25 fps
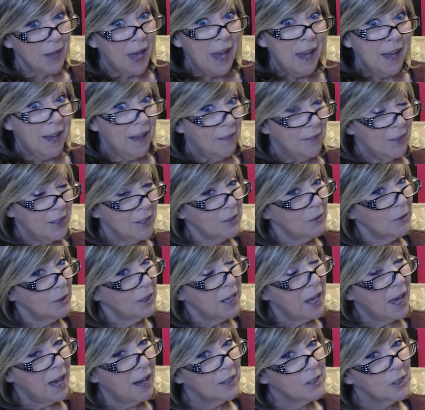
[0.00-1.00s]
And this
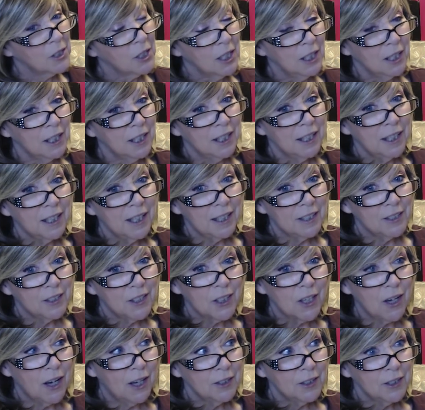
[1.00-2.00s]
one actually
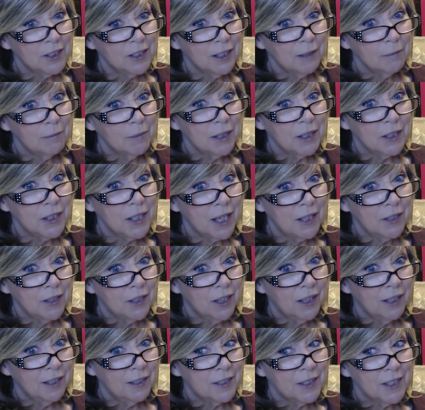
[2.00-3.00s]
is costing me ten
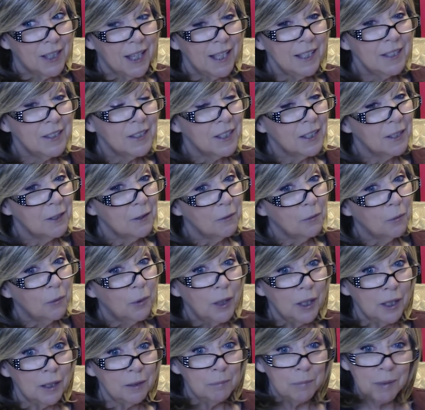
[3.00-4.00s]
dollars less than it
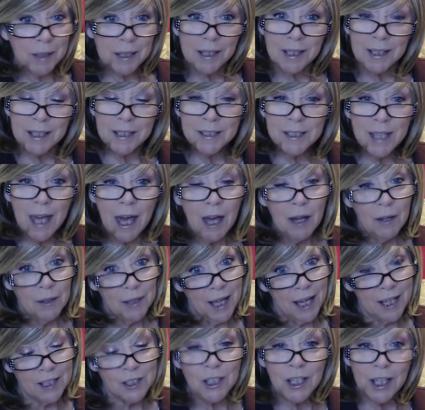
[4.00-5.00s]
would because
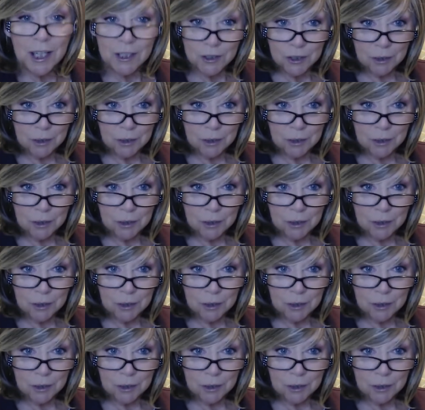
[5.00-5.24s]
well, I actually had two